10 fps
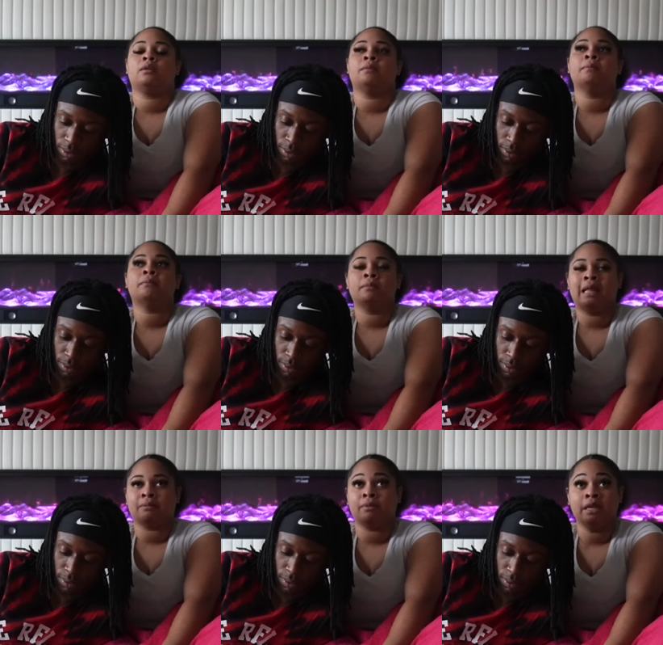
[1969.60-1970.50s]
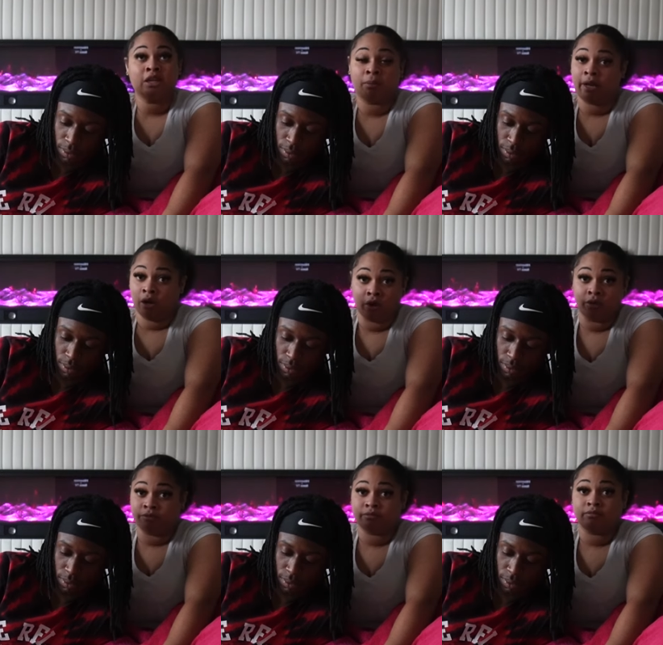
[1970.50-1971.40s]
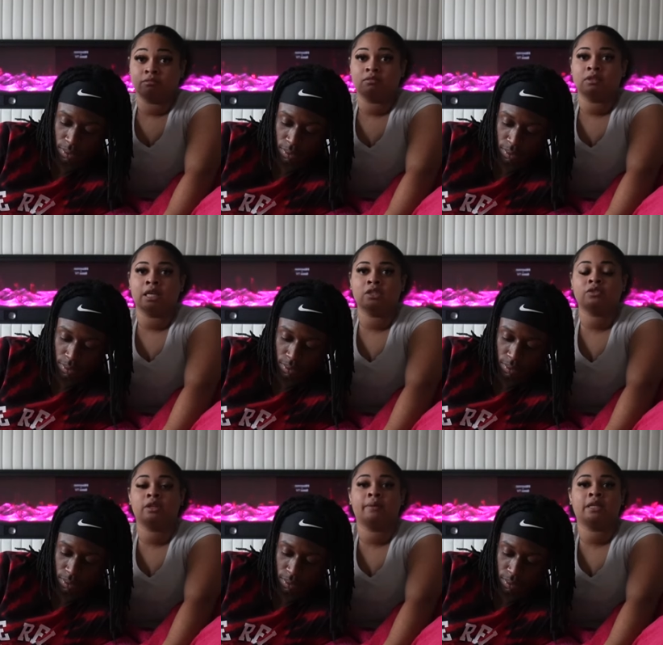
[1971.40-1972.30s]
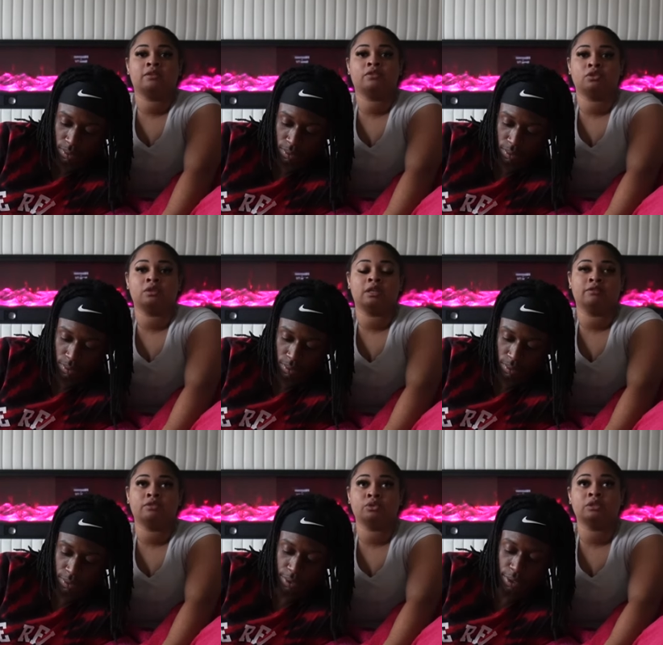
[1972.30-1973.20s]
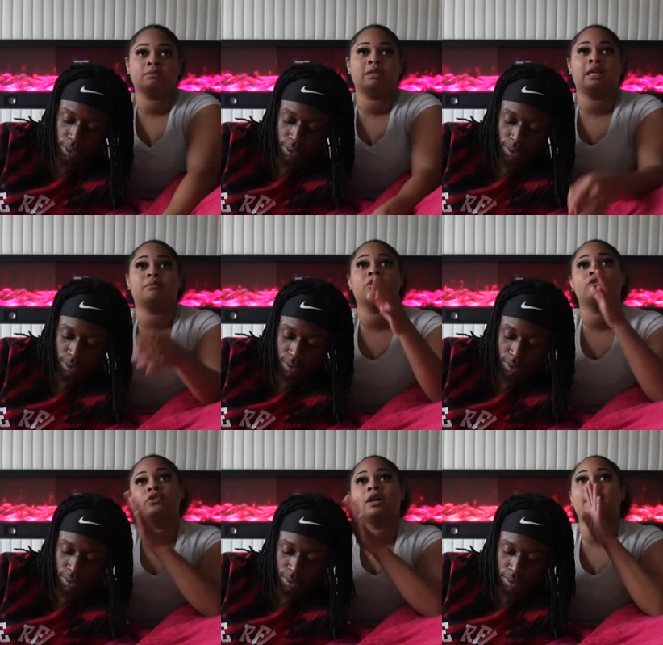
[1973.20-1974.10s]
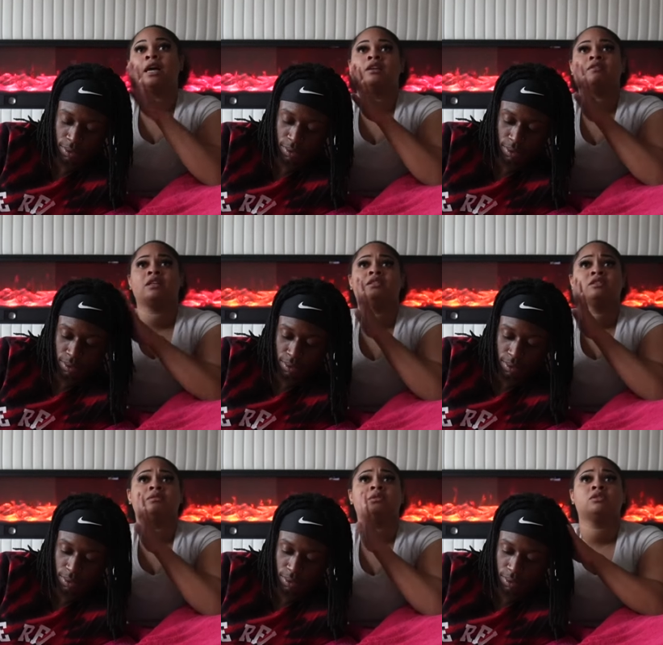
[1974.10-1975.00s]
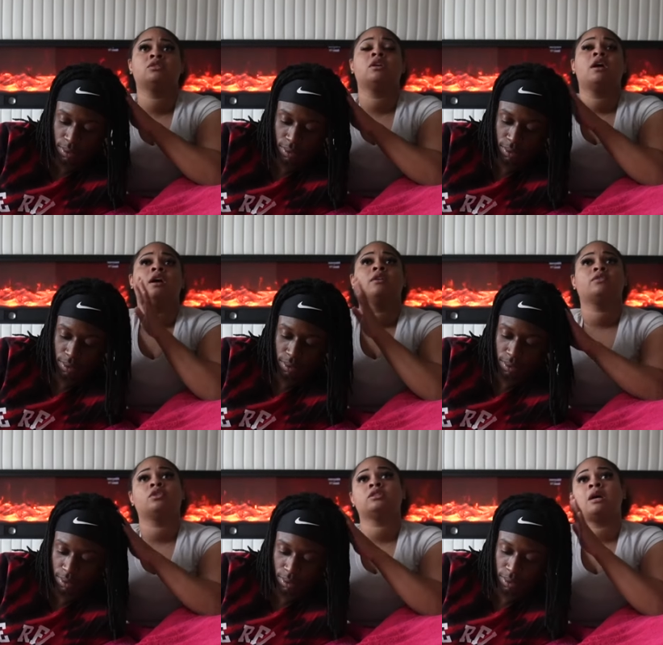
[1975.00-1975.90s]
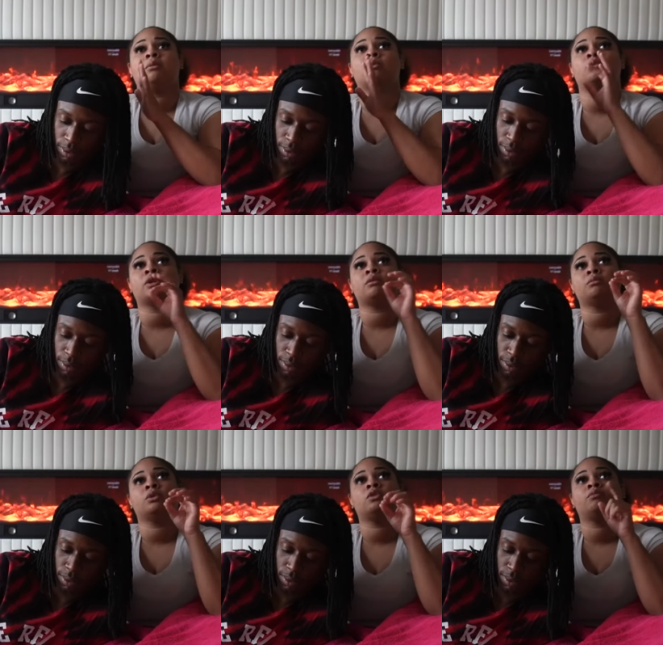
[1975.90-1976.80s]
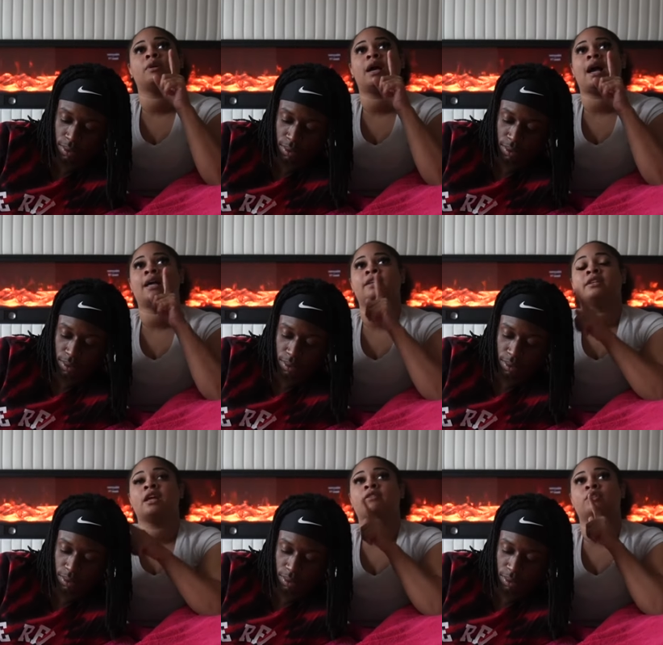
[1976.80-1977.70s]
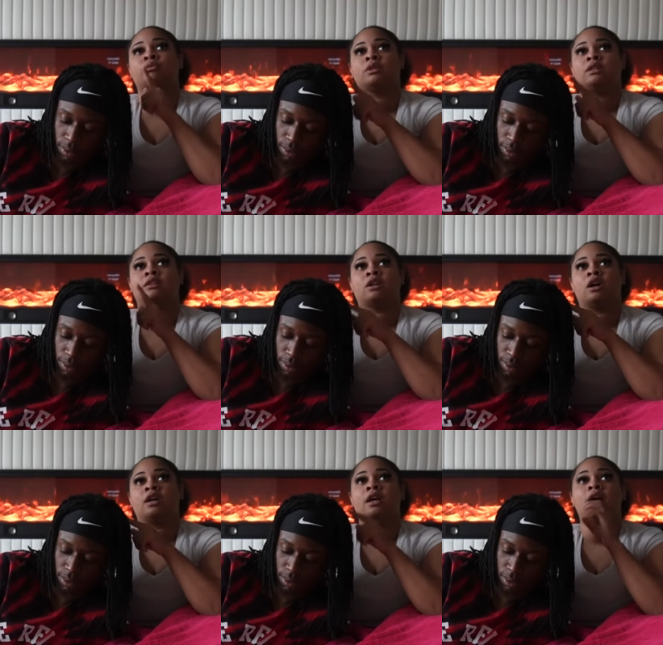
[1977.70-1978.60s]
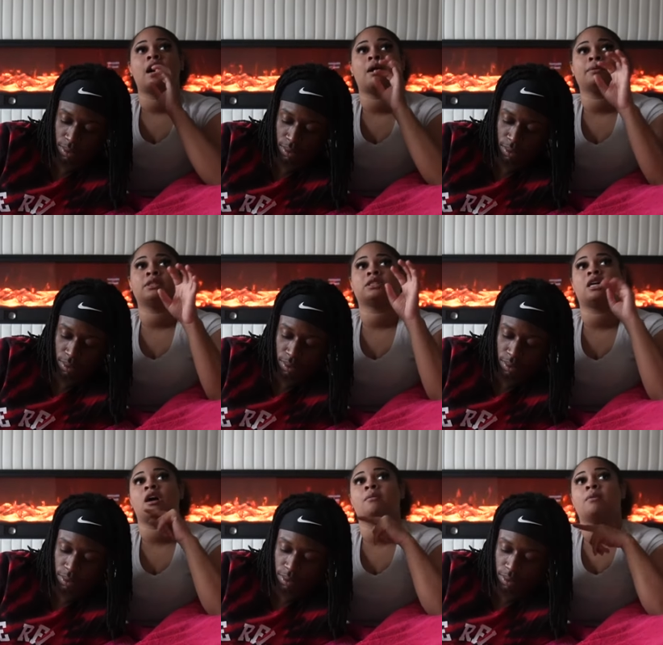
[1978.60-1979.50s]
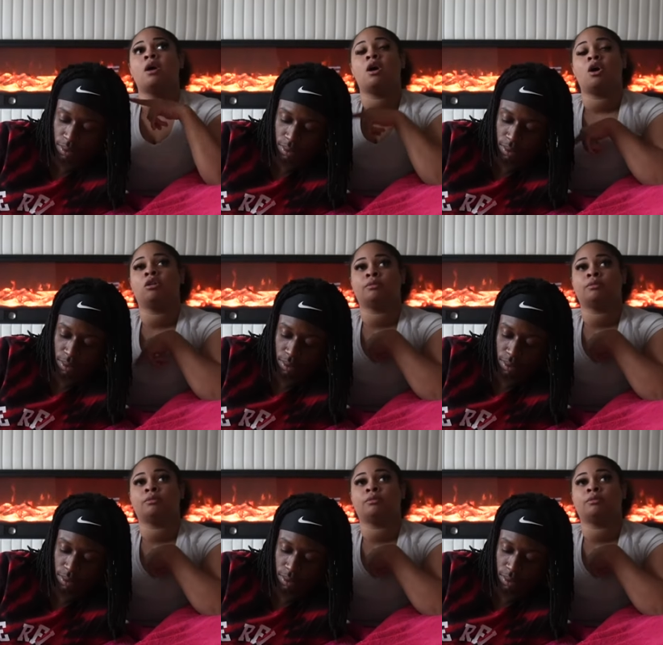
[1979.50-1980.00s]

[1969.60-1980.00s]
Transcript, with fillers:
Speaker 1: like being on my own that's really what influenced me like before I got in a relationship with you of course I would want to move but I never would have thought I would just come all